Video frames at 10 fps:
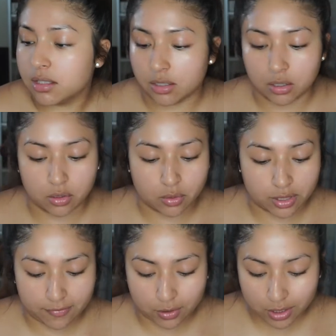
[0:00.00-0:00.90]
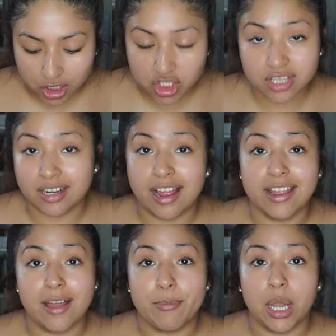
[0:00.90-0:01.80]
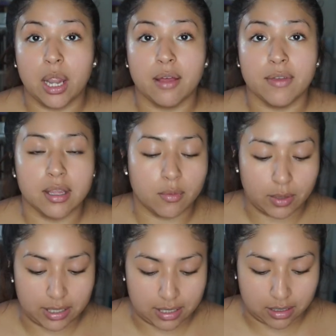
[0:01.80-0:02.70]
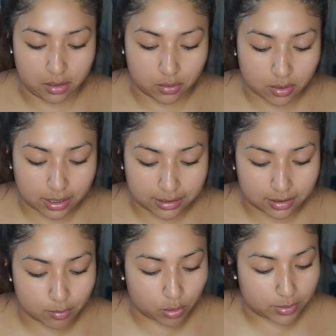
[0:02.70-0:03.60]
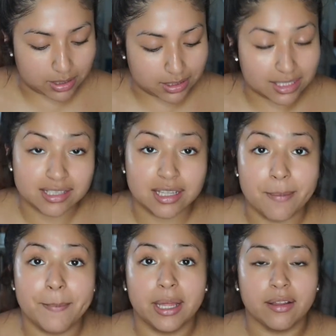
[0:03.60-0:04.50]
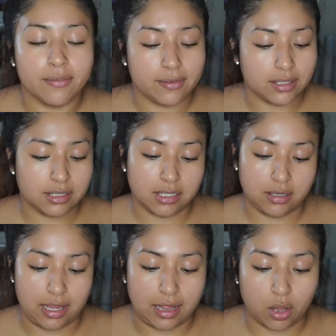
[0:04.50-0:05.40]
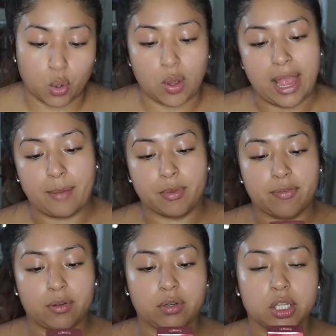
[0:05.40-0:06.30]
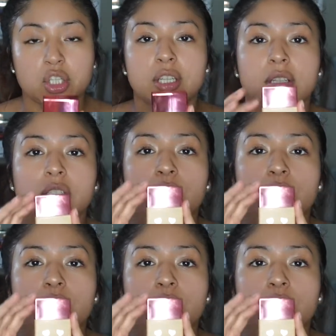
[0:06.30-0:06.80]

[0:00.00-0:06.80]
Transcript: So the foundation that I have been loving right now at the moment is the Benefit Hello Happy Foundation.